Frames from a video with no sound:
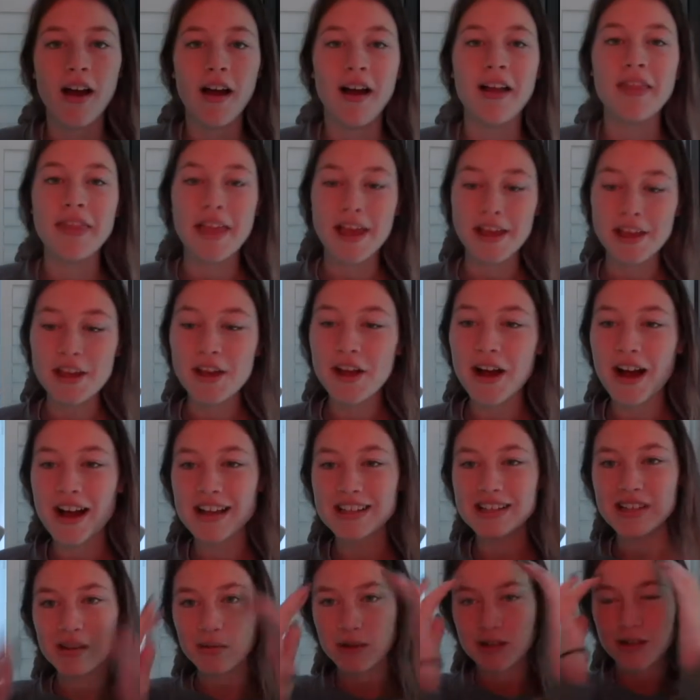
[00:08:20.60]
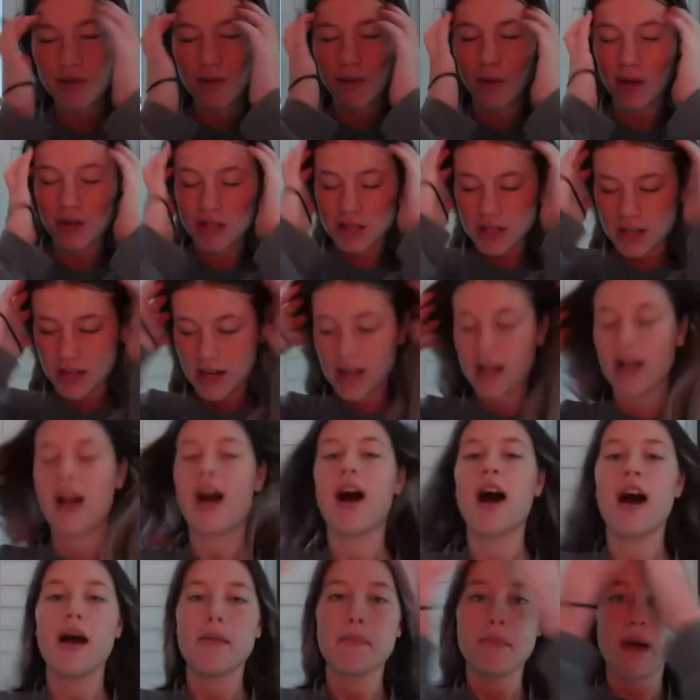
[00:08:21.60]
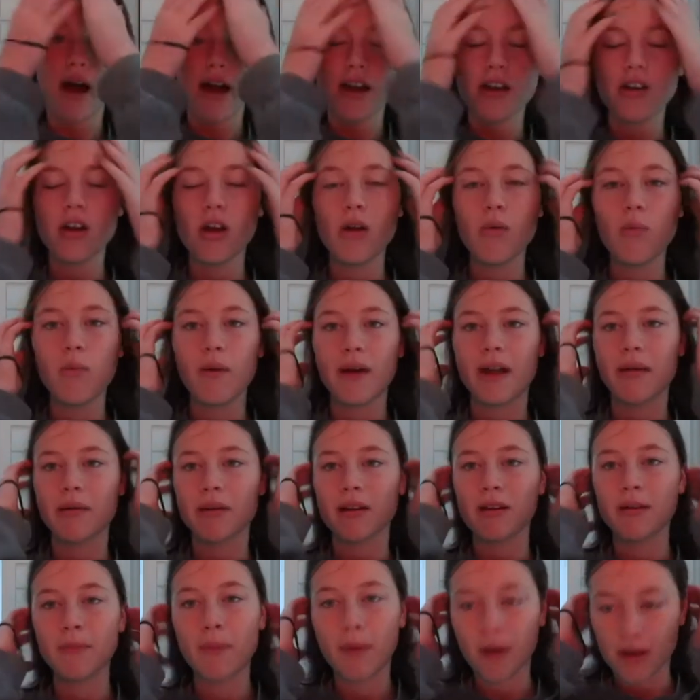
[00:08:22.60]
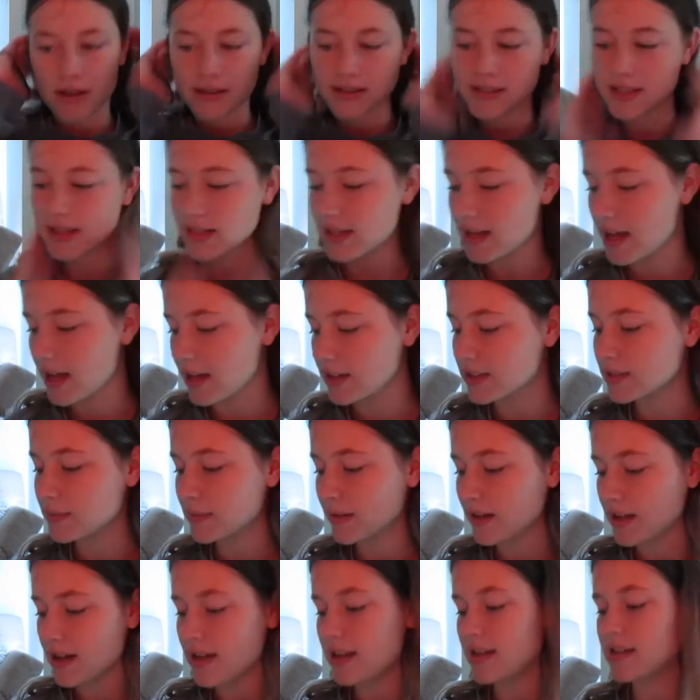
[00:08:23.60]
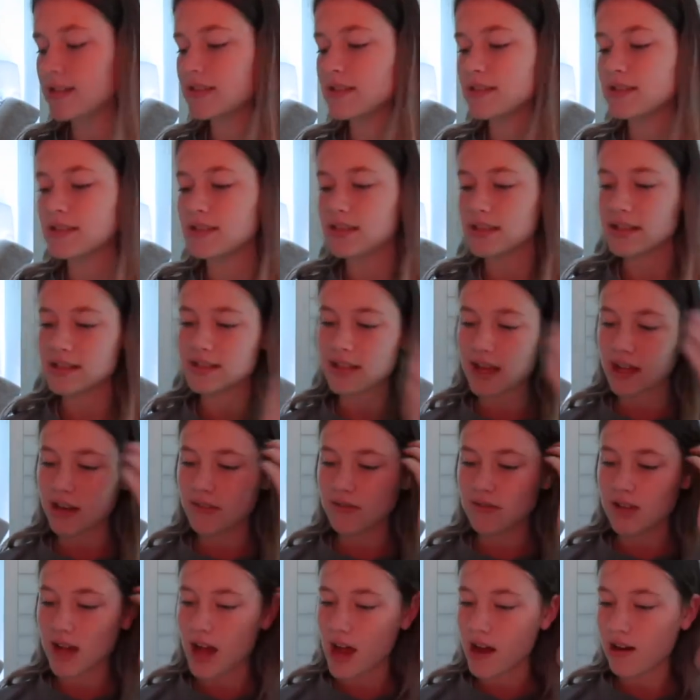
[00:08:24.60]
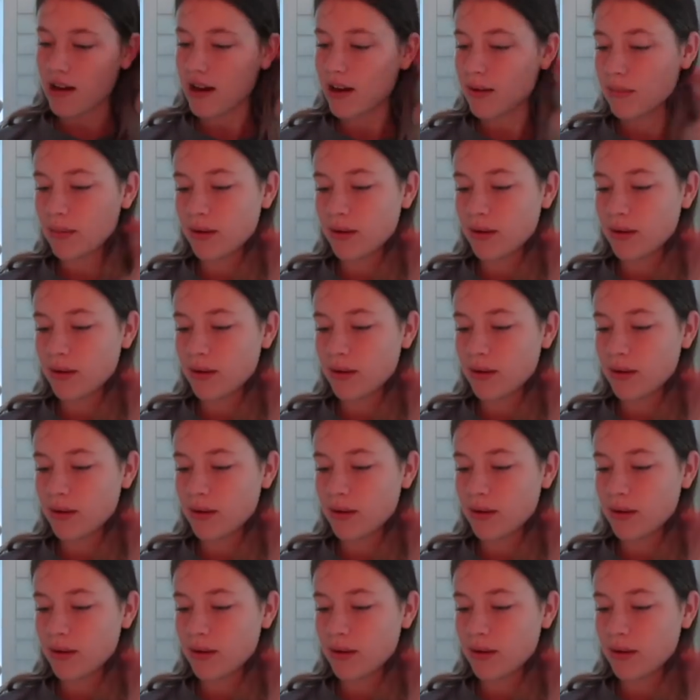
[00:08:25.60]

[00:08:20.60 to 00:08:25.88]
Thank you guys so much for watching. Um, I don't know when I'm going to be posting next because it's kind of tiring